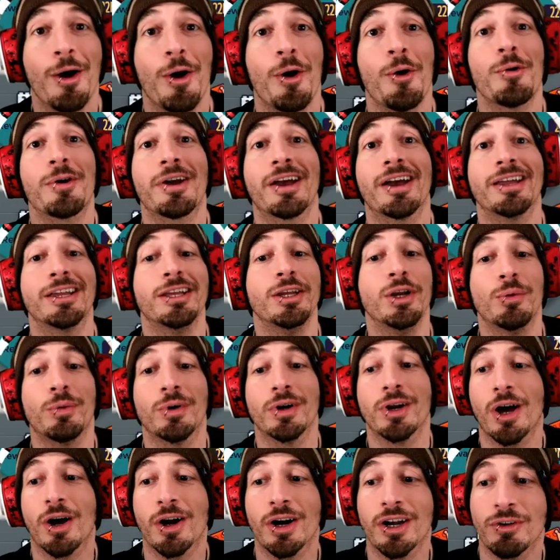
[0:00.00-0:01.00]
Okay, here
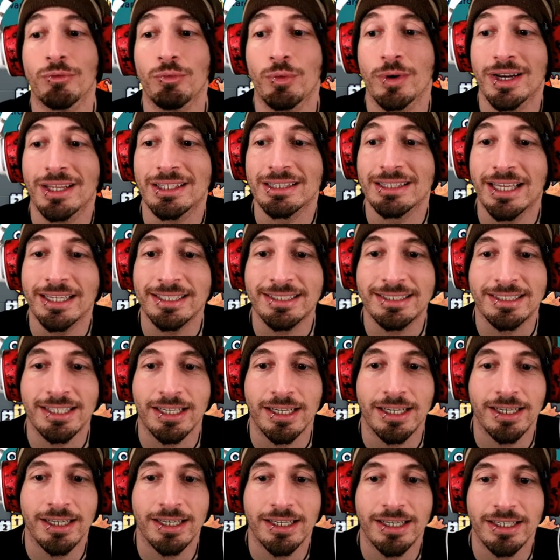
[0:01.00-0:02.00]
we are in arena. Let's
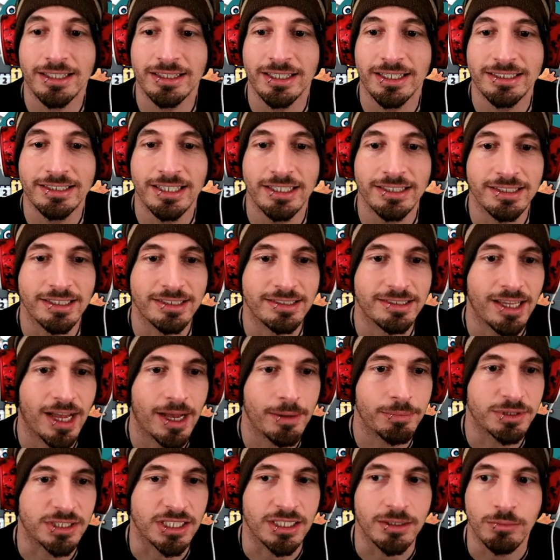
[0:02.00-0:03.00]
uh, let's hit this
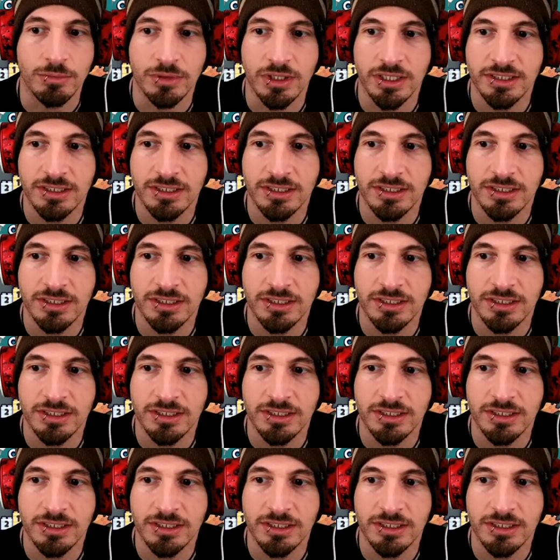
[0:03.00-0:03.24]
top team.